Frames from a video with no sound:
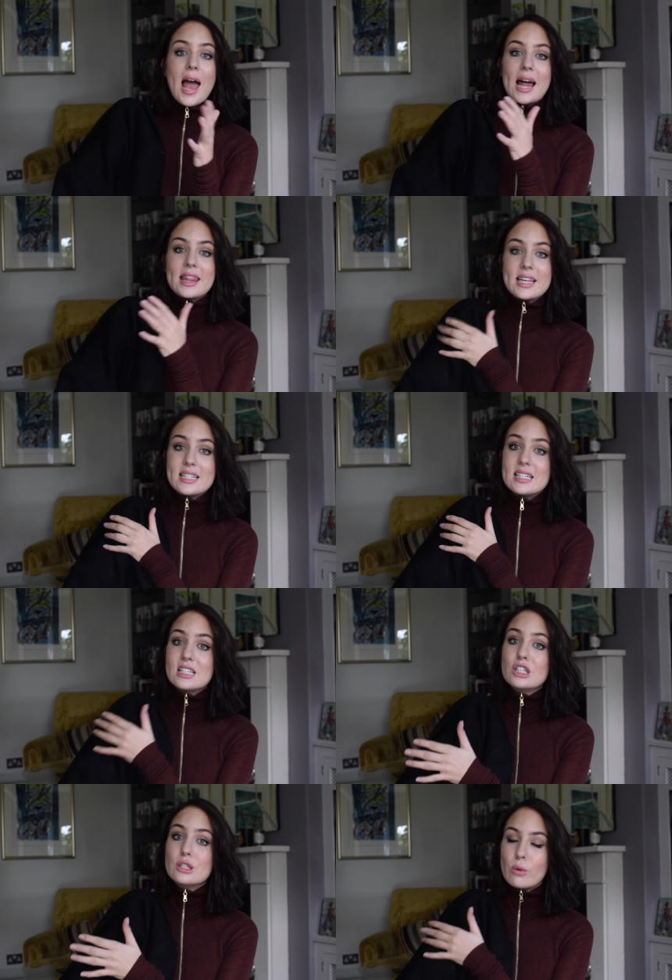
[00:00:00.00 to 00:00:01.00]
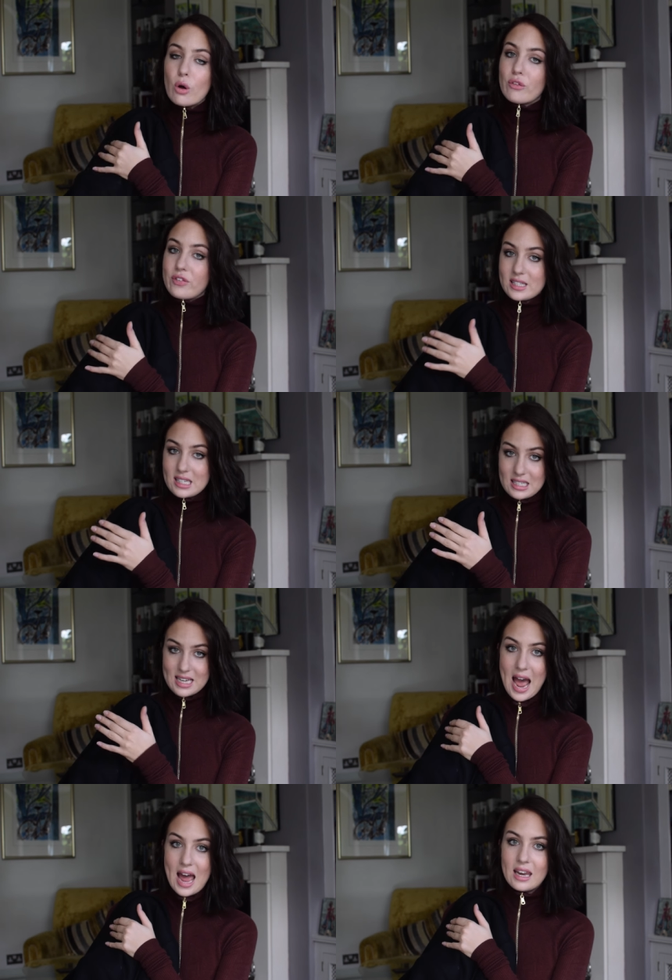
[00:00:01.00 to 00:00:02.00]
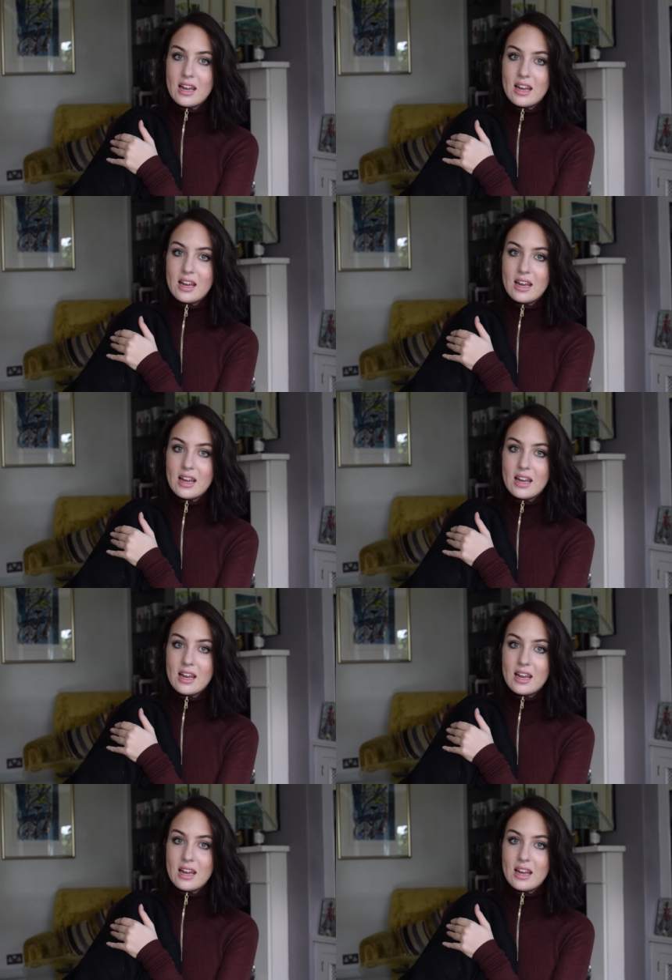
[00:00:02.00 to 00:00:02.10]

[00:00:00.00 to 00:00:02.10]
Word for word: And this is a small fitting 10.